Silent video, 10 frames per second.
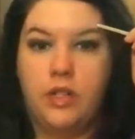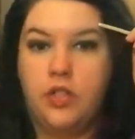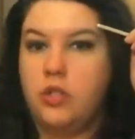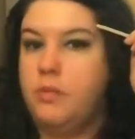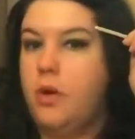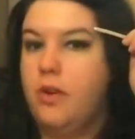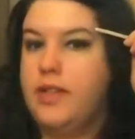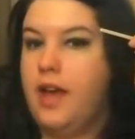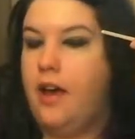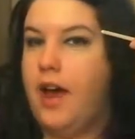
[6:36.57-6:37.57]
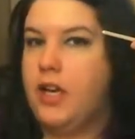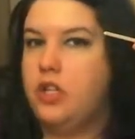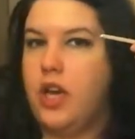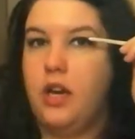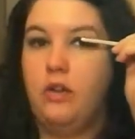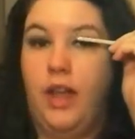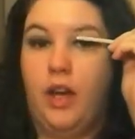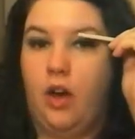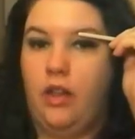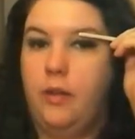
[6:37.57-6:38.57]
smoked out eyeshadow,
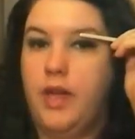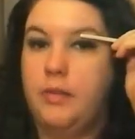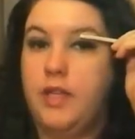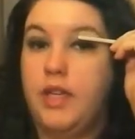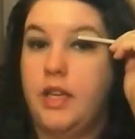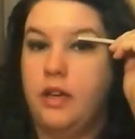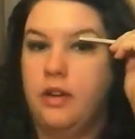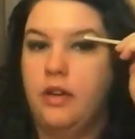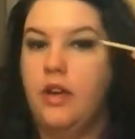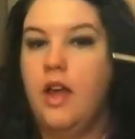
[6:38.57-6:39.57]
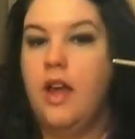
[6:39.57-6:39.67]
like all the way up to here.